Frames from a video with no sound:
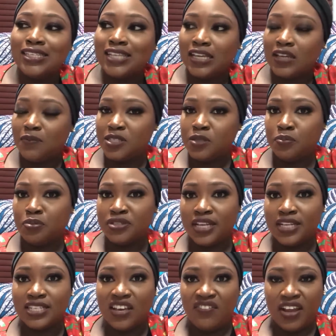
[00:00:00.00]
It's like a person put
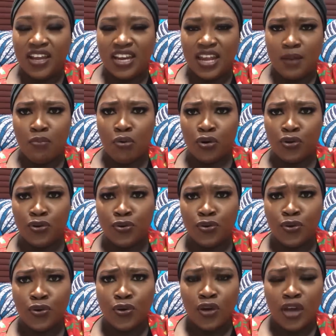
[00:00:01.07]
on his fire and I burn
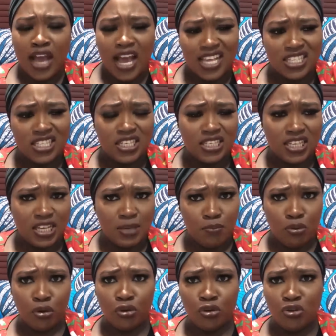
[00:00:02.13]
you. I see say
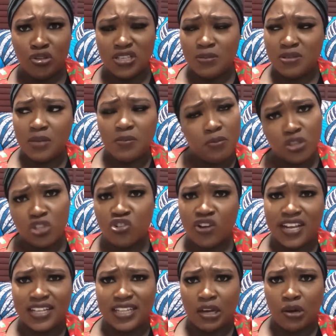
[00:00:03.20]
he burn you. You tell me, say, but
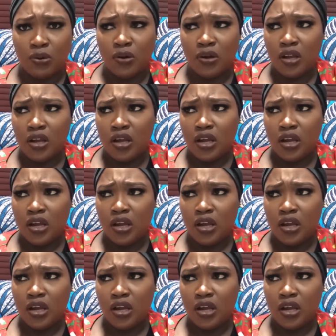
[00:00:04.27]
try it now.